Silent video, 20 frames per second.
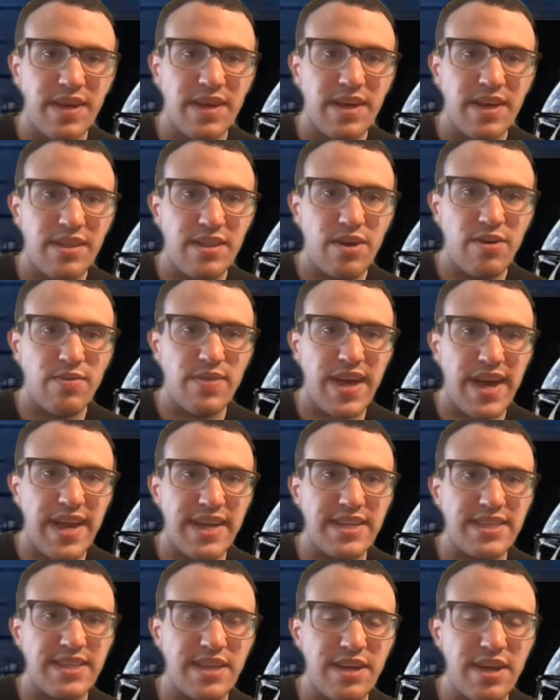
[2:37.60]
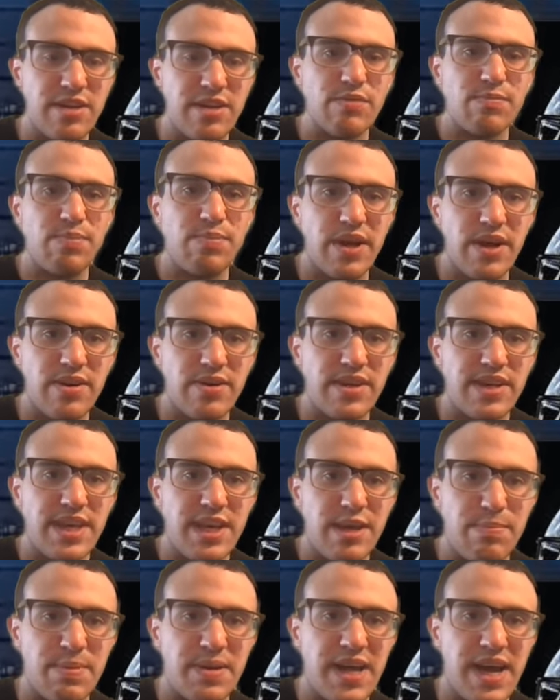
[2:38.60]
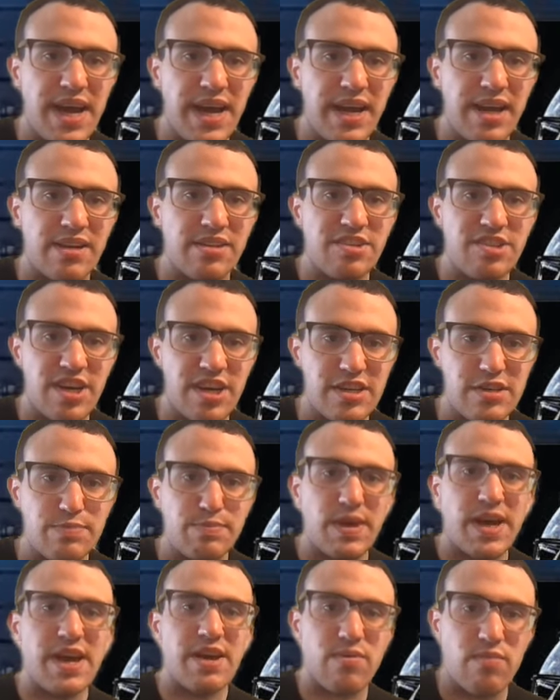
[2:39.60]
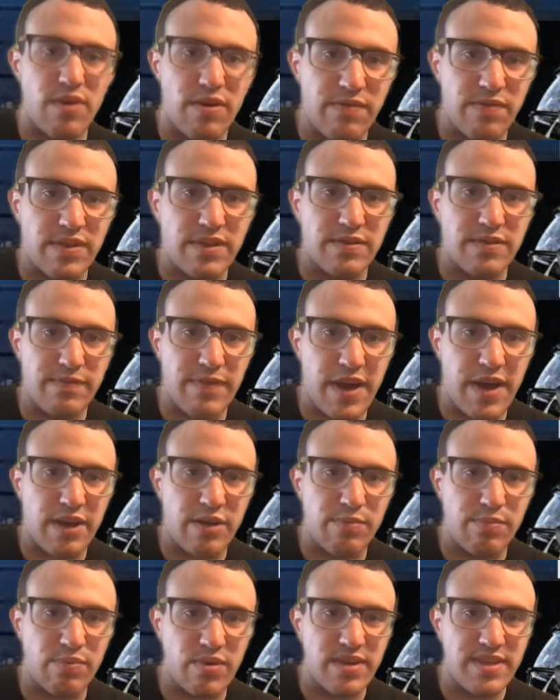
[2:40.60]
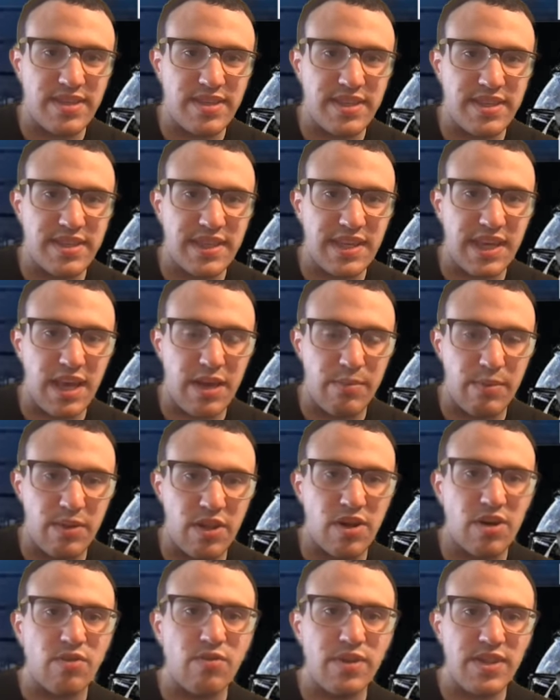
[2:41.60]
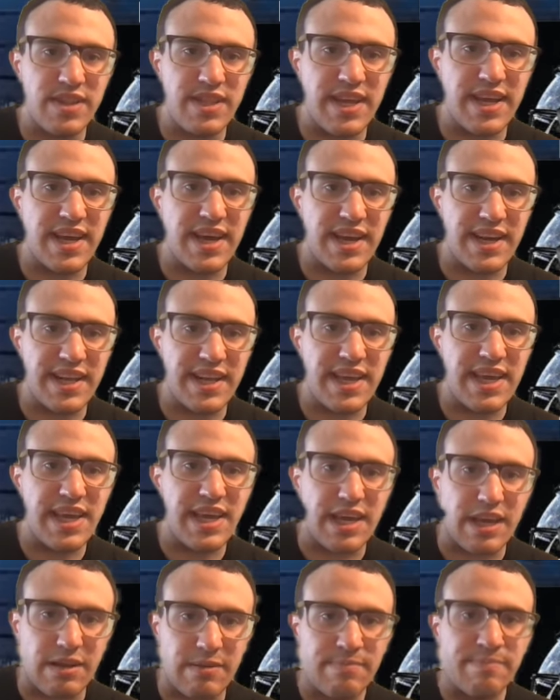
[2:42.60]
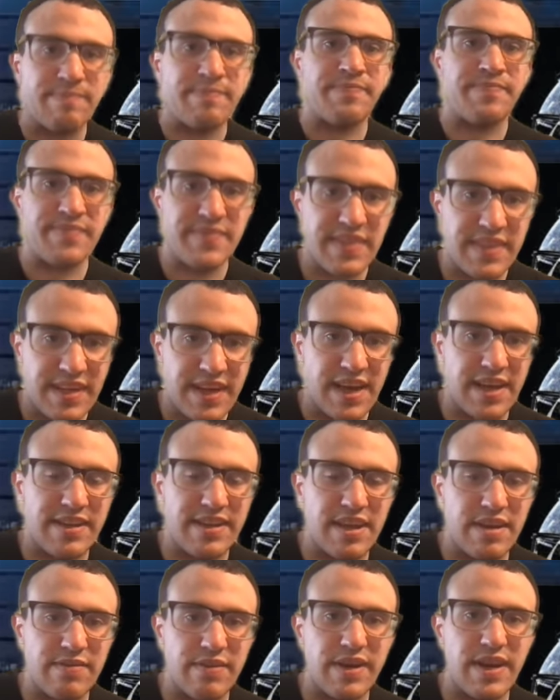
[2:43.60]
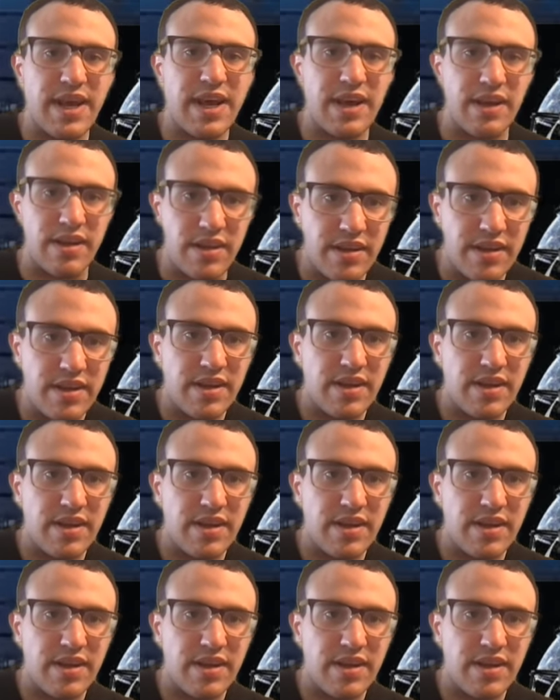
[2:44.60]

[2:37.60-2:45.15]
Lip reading: that is another player to keep an eye out, Josh Blackwell, for this final preseason game, along with Deion Kane and Devin Allen.